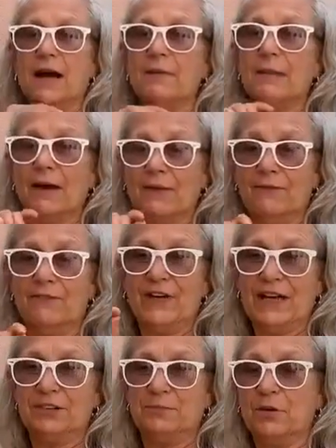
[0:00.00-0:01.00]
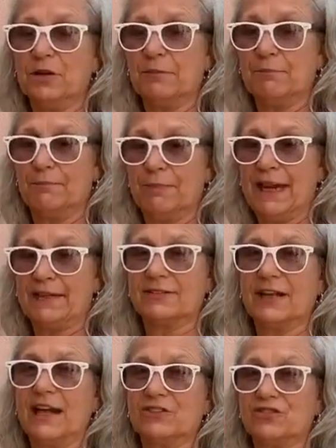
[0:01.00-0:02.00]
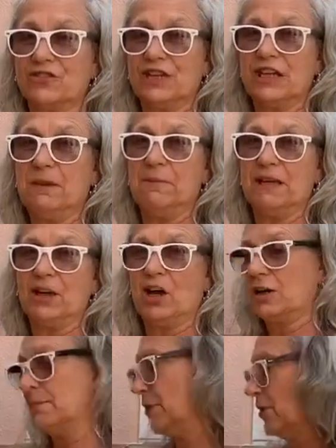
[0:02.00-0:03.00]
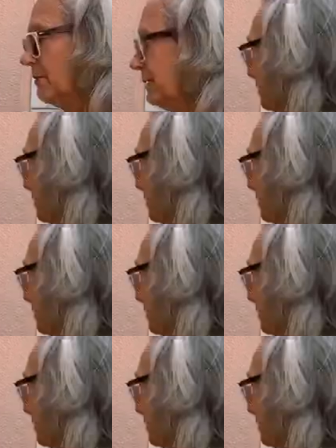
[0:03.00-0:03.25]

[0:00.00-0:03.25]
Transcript: I'm on Facebook / the Peacock Apartment.